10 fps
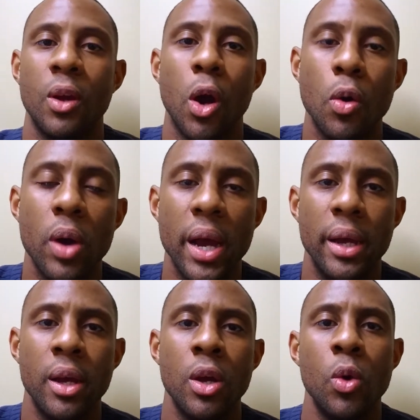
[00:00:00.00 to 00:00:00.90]
All right,
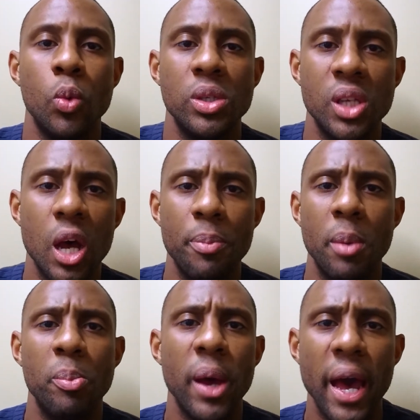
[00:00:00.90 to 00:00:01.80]
what's up?
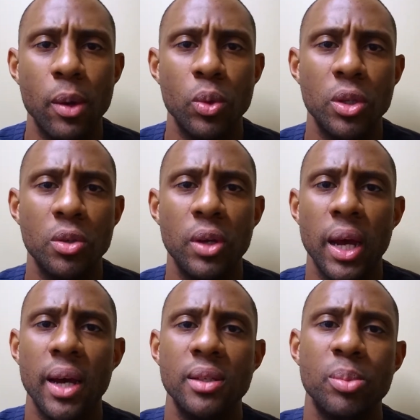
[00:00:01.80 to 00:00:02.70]
I'm back with you
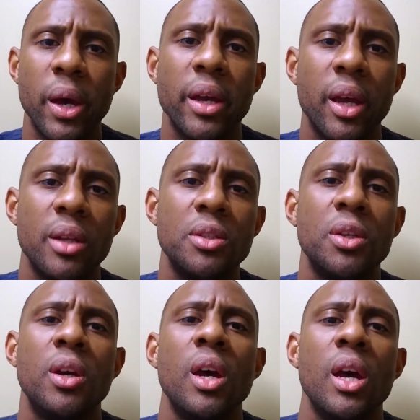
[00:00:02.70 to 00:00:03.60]
guys, back at
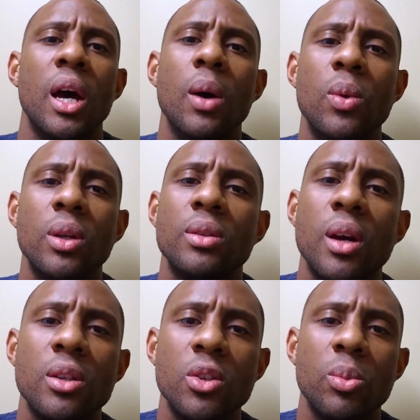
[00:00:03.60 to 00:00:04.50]
you. I want to
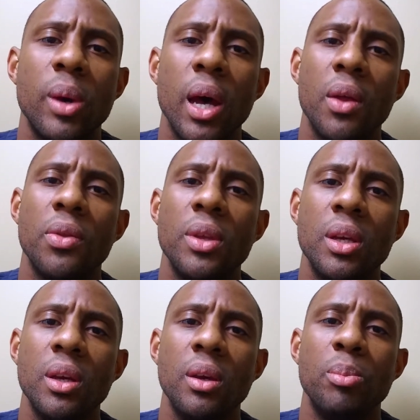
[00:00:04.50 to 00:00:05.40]
talk to you about
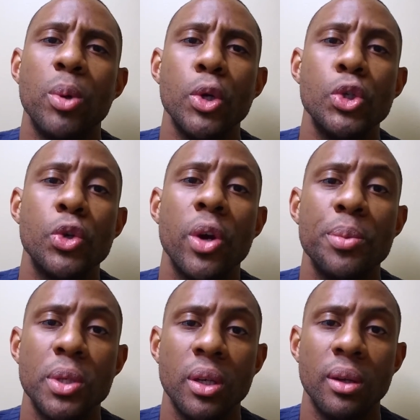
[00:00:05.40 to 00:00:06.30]
the
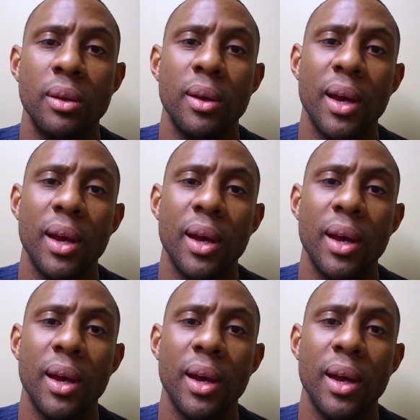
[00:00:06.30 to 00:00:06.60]
prescription.